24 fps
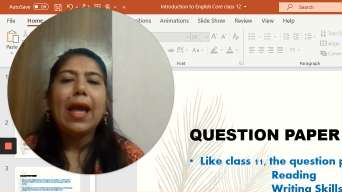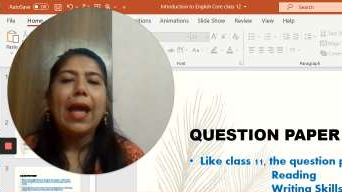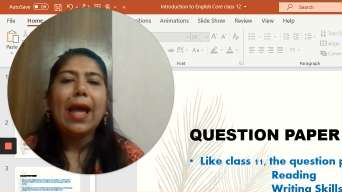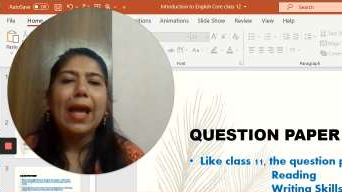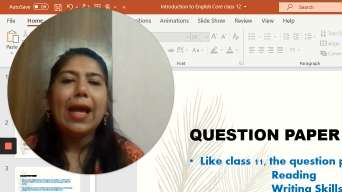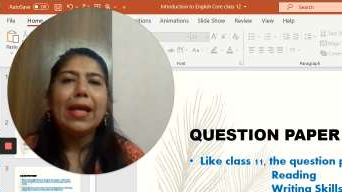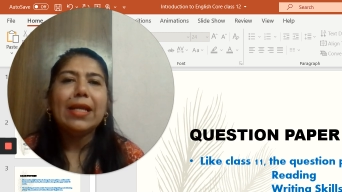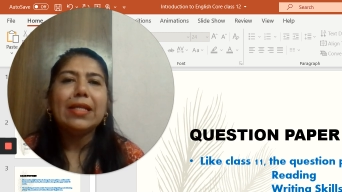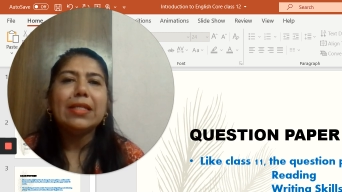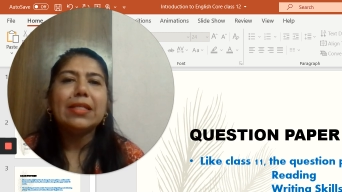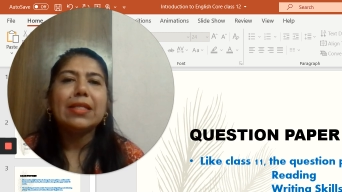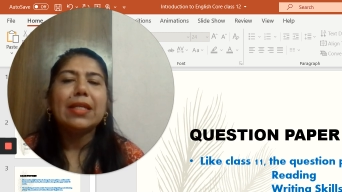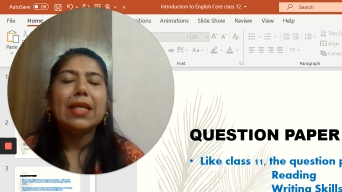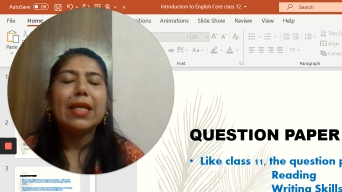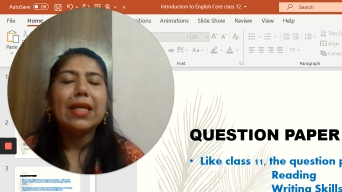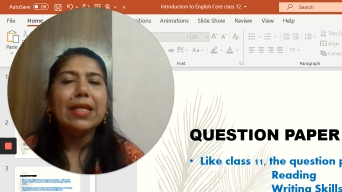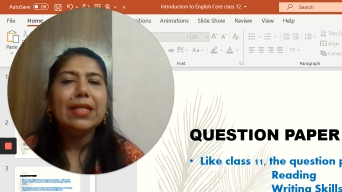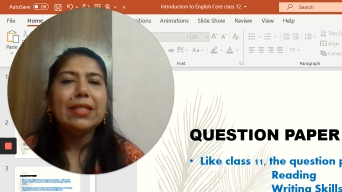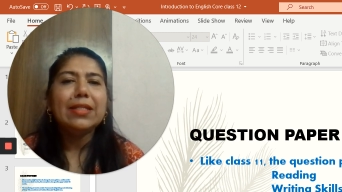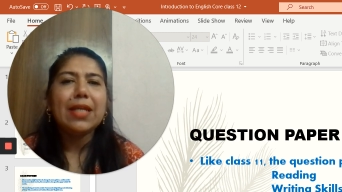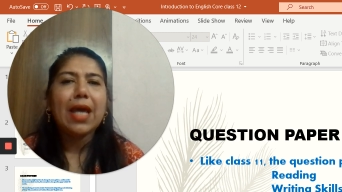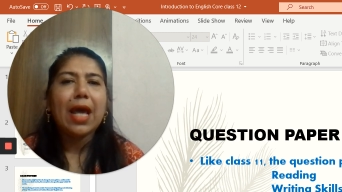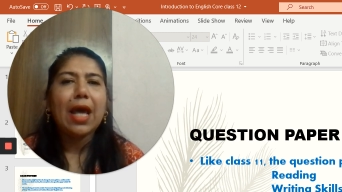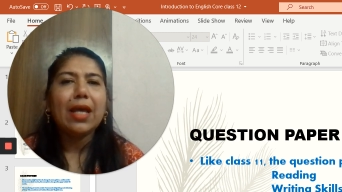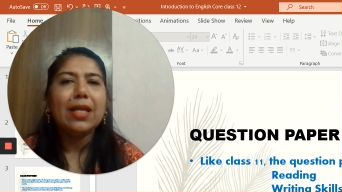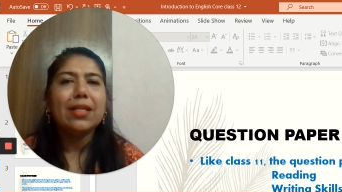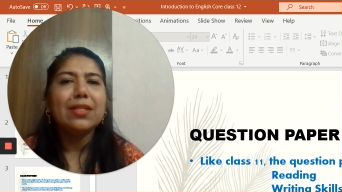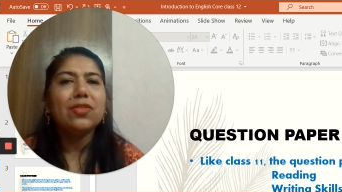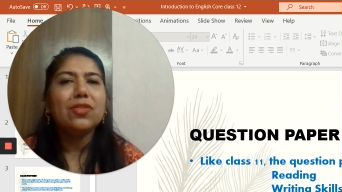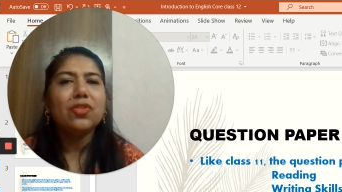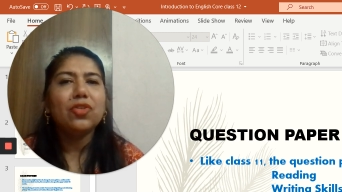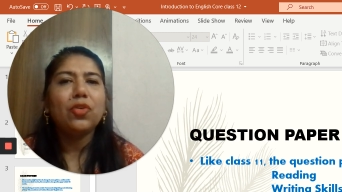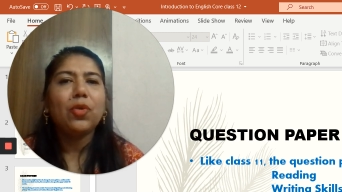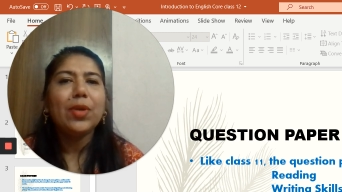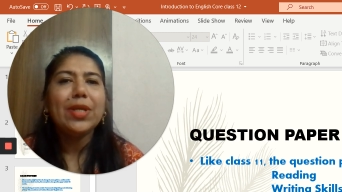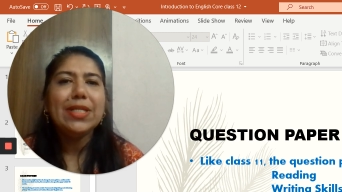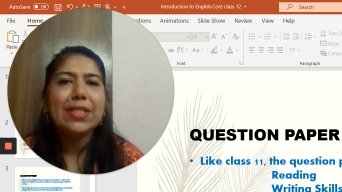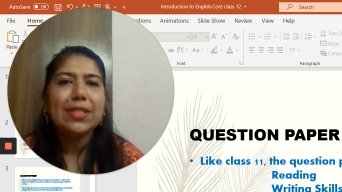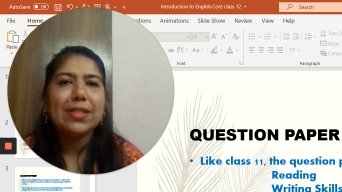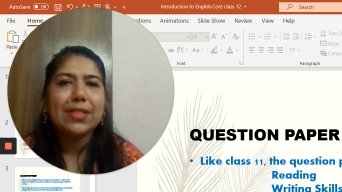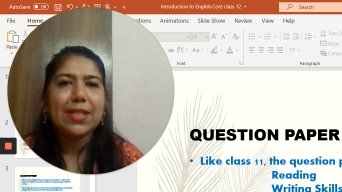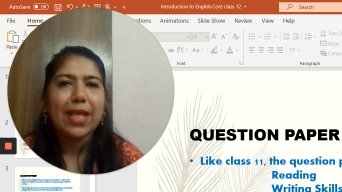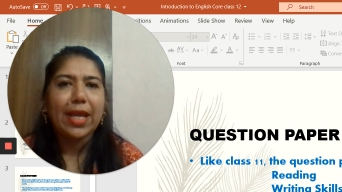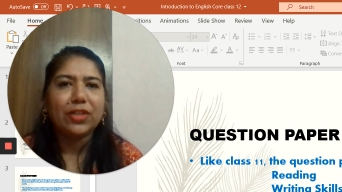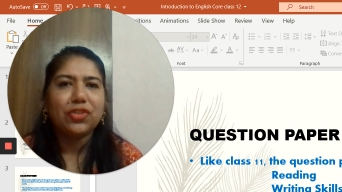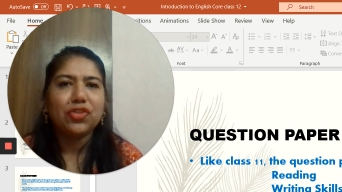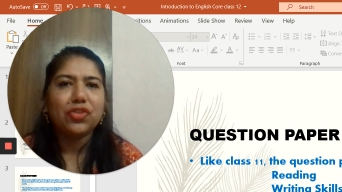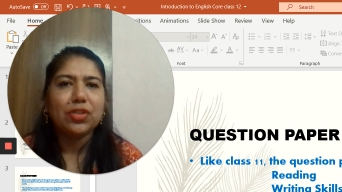and it has three
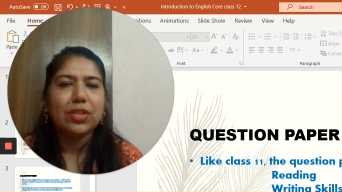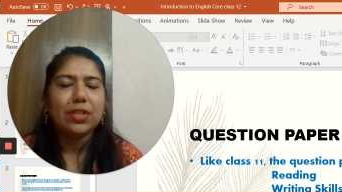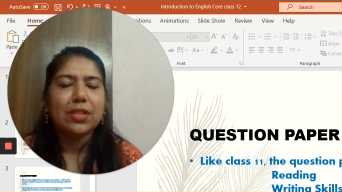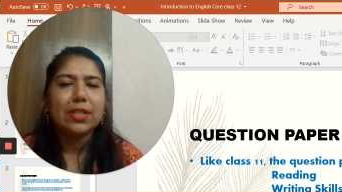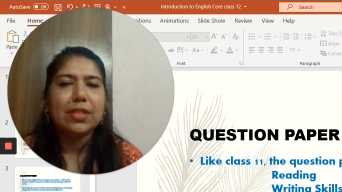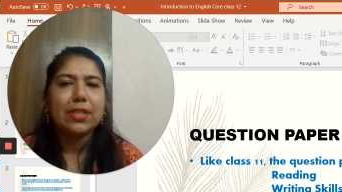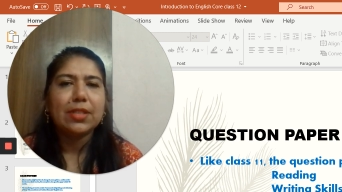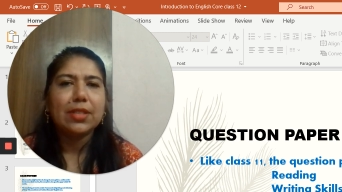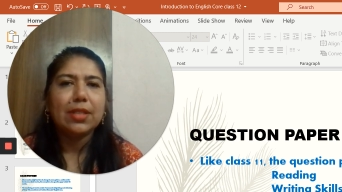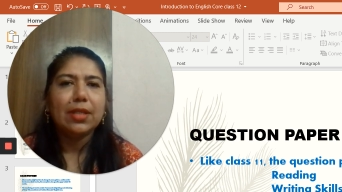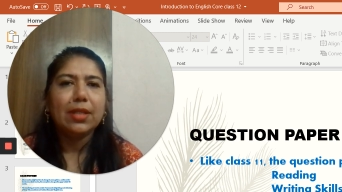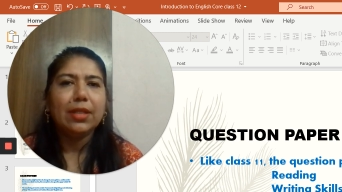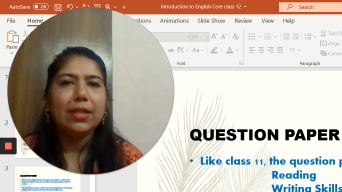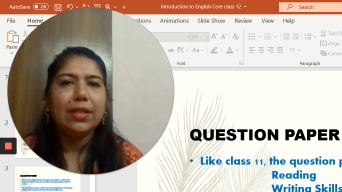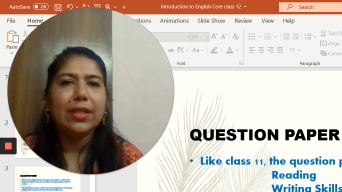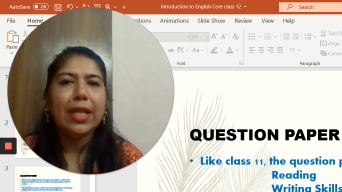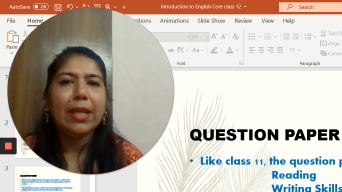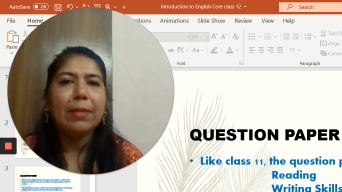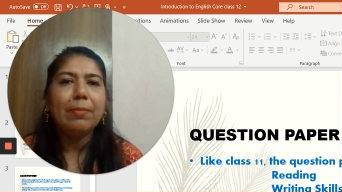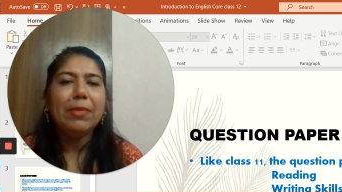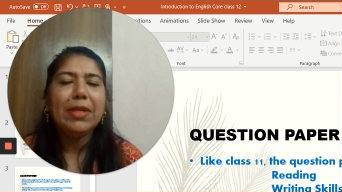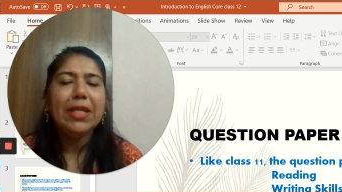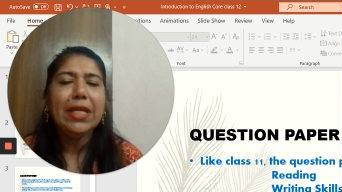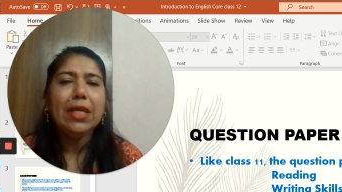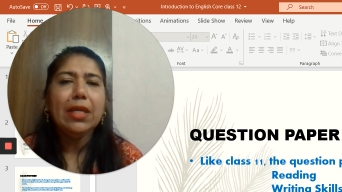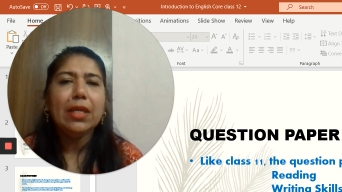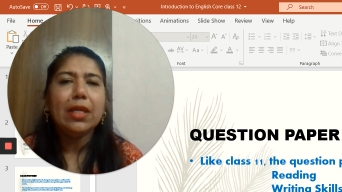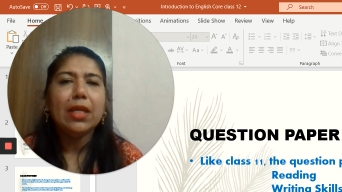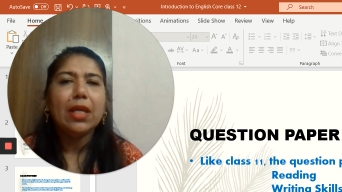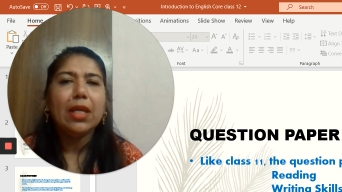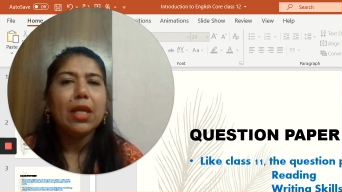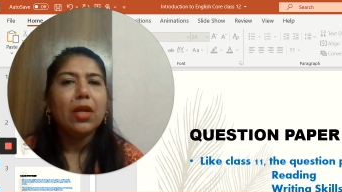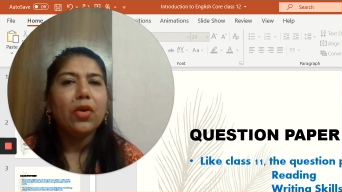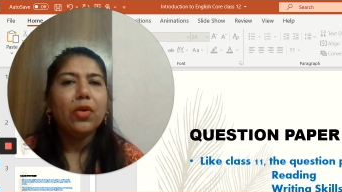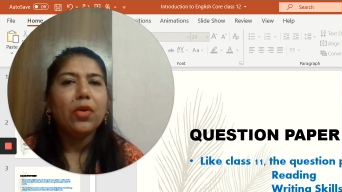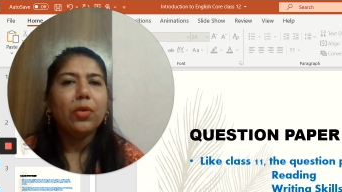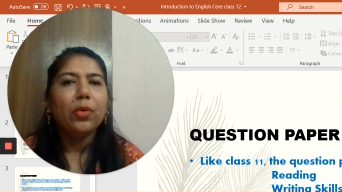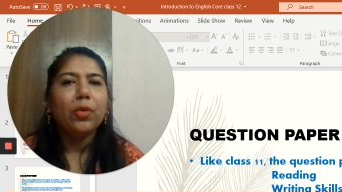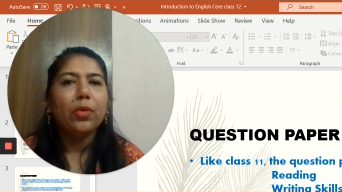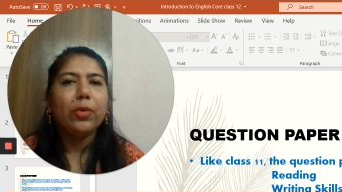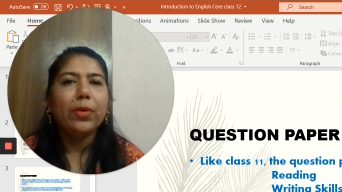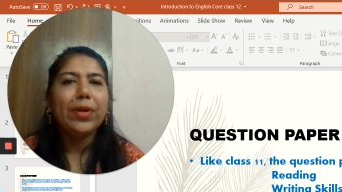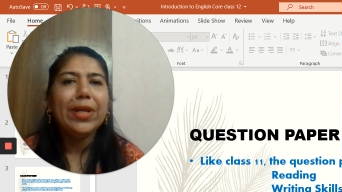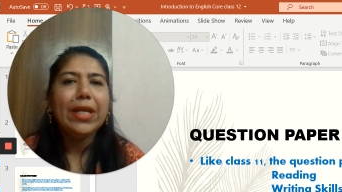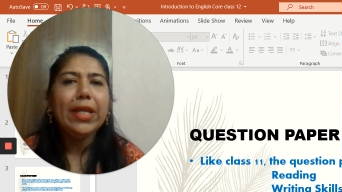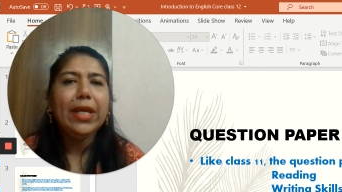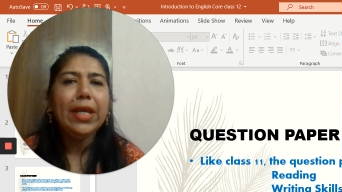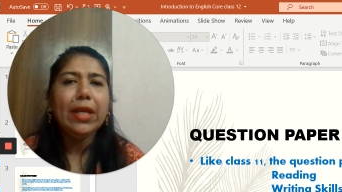sections, namely
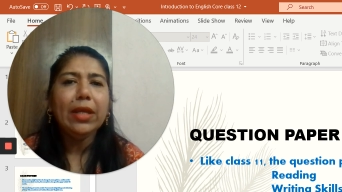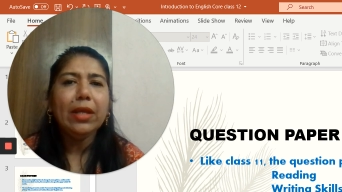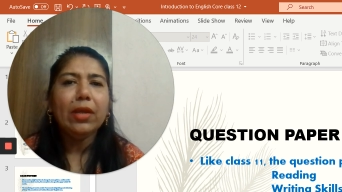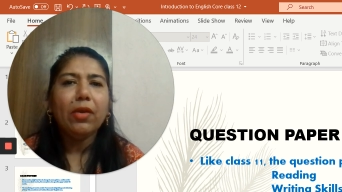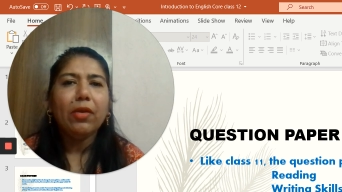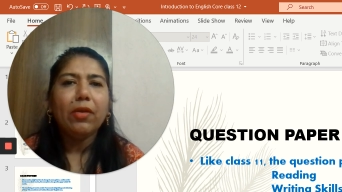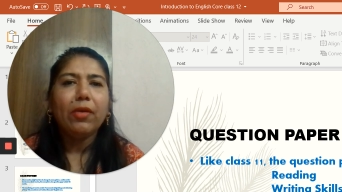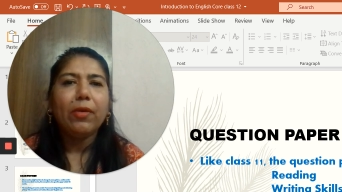reading,